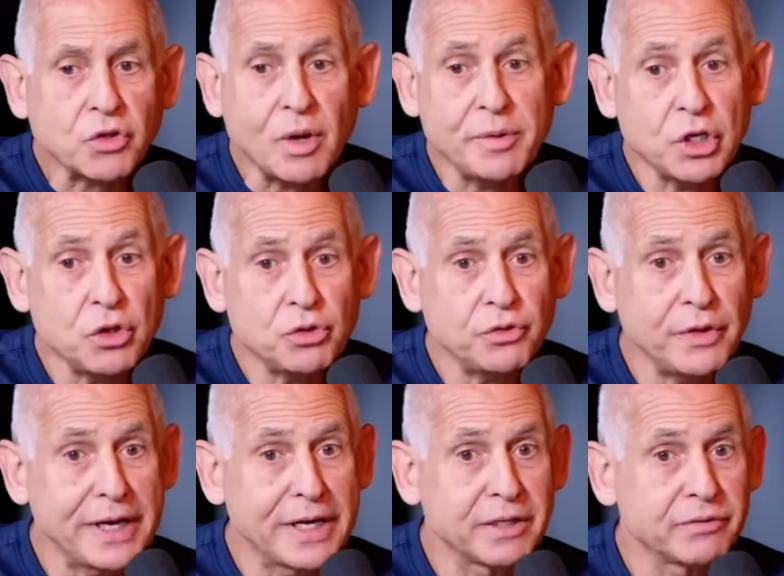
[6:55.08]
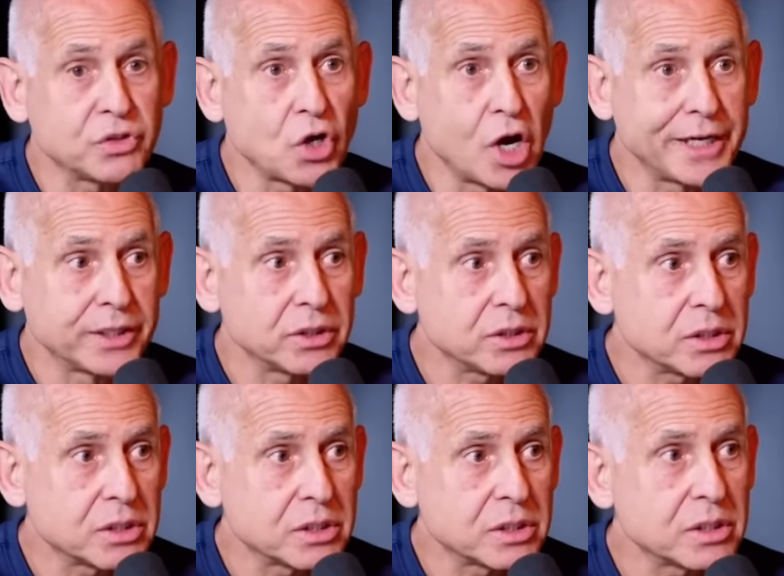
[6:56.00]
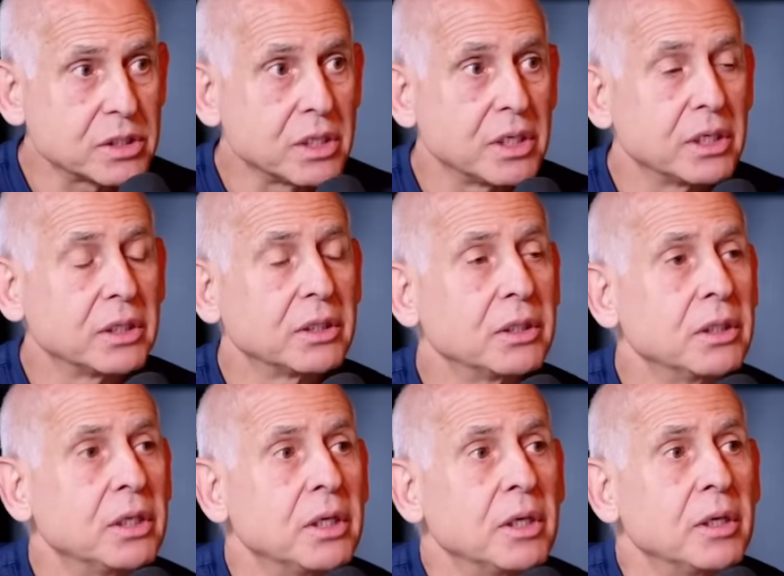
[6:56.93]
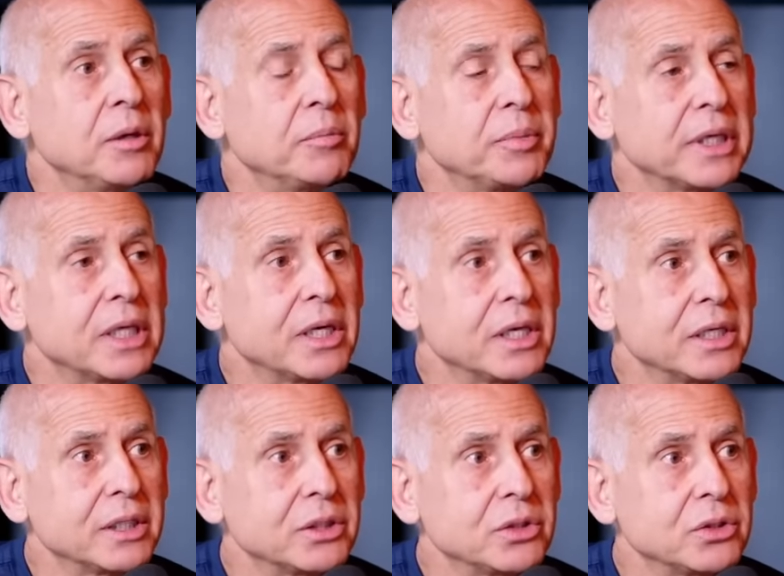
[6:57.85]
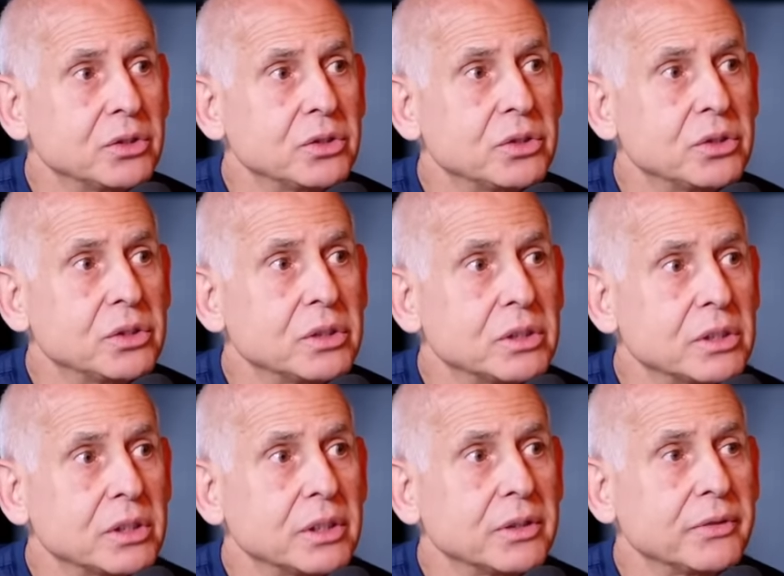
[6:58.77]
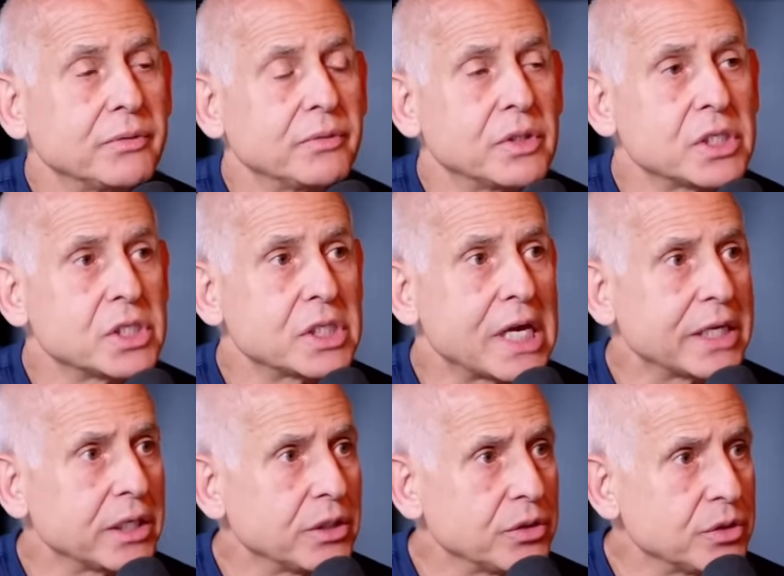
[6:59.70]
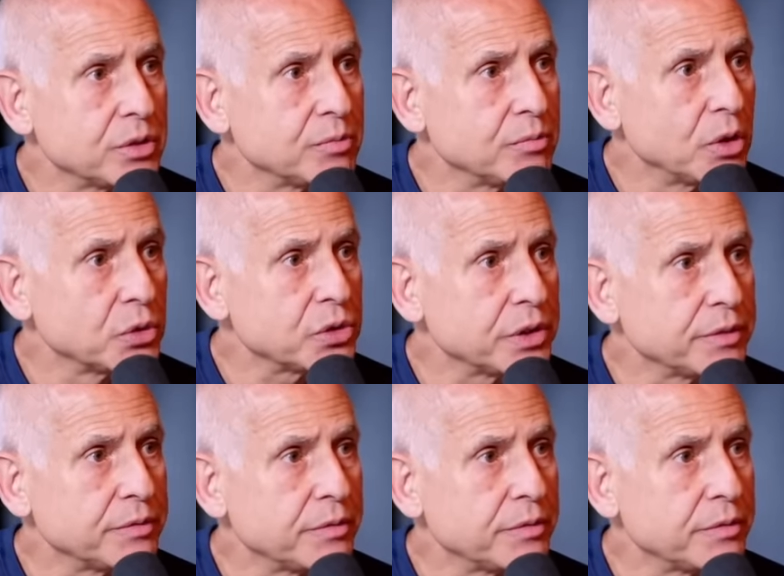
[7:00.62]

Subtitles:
So I'm a huge fan of saunas because the studies mostly